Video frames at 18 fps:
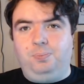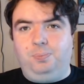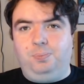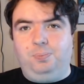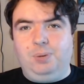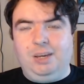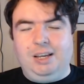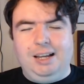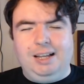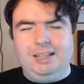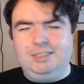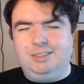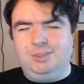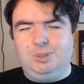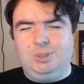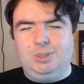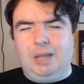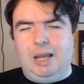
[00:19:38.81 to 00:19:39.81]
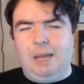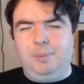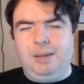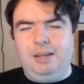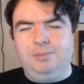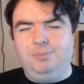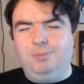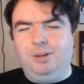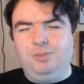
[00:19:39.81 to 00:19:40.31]
because, I
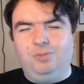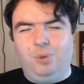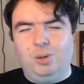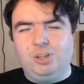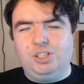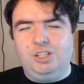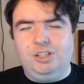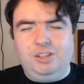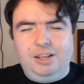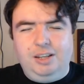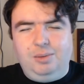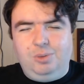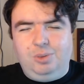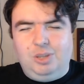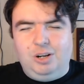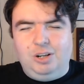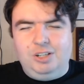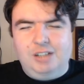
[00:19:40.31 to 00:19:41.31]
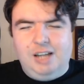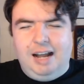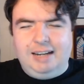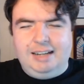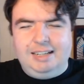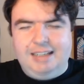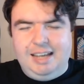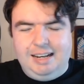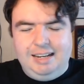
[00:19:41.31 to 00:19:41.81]
mean, unfortunately, they're
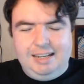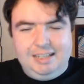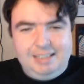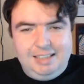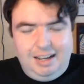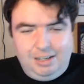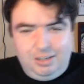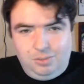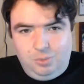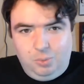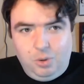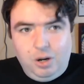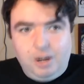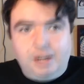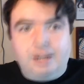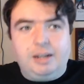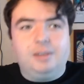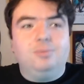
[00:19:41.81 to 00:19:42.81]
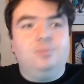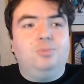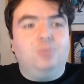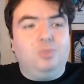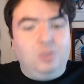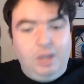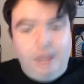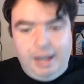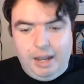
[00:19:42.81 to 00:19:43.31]
not getting a lot of work.
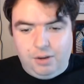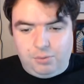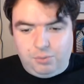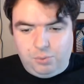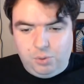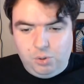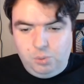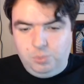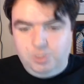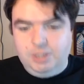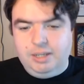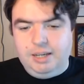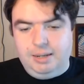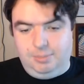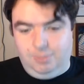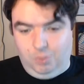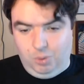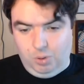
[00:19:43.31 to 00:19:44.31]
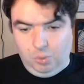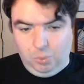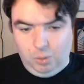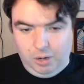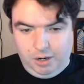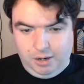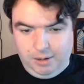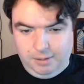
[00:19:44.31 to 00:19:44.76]
They have room to get more work.